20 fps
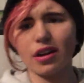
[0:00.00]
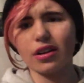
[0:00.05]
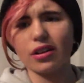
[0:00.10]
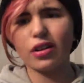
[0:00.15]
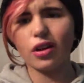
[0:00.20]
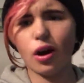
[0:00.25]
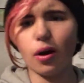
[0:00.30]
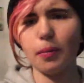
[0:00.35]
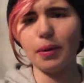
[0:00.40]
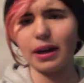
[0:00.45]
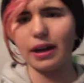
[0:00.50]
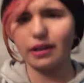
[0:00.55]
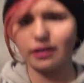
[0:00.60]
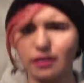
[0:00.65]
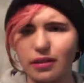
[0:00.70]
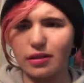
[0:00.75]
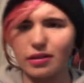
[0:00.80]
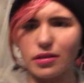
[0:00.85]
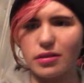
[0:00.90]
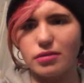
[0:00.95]
you know what I
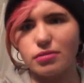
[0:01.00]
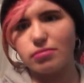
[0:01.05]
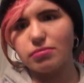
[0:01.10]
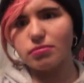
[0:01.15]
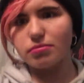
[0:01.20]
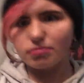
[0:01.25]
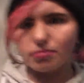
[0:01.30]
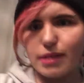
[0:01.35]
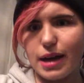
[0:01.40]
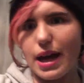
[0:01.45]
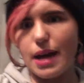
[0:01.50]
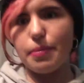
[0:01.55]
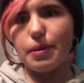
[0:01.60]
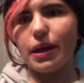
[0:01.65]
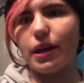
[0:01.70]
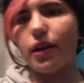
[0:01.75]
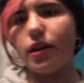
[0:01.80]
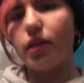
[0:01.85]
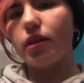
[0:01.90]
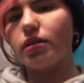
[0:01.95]
mean?
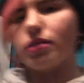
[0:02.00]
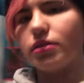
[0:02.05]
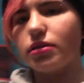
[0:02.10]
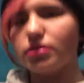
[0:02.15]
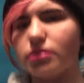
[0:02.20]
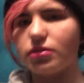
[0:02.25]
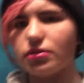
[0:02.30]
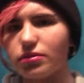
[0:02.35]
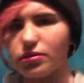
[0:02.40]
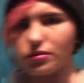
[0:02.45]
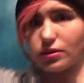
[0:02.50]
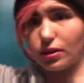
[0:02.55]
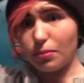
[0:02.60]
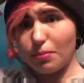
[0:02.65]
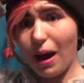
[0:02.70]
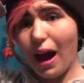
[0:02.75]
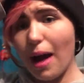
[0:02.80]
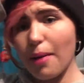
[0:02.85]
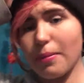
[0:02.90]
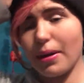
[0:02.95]
Maybe there
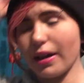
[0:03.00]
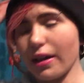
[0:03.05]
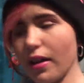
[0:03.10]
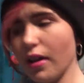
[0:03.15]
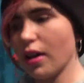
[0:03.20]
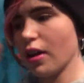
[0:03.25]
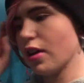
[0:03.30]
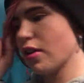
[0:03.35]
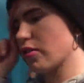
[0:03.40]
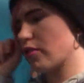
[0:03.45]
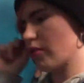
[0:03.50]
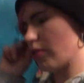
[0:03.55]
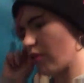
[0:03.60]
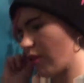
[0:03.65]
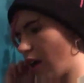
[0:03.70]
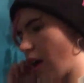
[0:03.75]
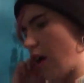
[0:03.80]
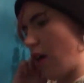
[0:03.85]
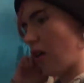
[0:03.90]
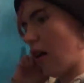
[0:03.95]
might be. So he was
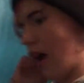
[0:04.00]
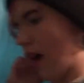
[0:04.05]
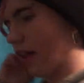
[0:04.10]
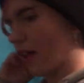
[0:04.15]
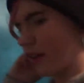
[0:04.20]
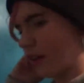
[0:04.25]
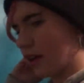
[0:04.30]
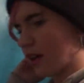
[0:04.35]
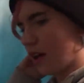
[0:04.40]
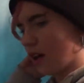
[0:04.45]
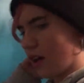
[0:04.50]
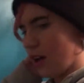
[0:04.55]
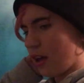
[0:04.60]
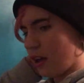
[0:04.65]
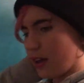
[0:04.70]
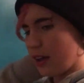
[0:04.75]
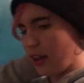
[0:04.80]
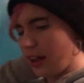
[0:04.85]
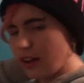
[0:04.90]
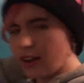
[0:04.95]
like, alright then,
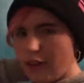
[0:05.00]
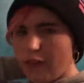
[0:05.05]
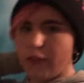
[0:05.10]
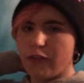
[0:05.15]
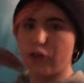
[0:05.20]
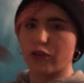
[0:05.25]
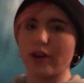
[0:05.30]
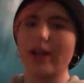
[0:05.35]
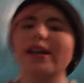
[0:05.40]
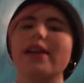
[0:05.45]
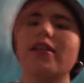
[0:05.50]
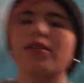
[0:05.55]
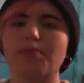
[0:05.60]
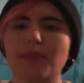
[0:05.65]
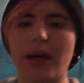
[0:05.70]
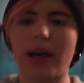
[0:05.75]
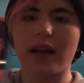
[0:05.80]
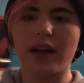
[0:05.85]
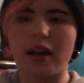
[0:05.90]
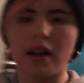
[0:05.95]
can you freeze
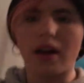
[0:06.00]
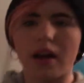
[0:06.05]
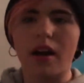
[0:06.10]
me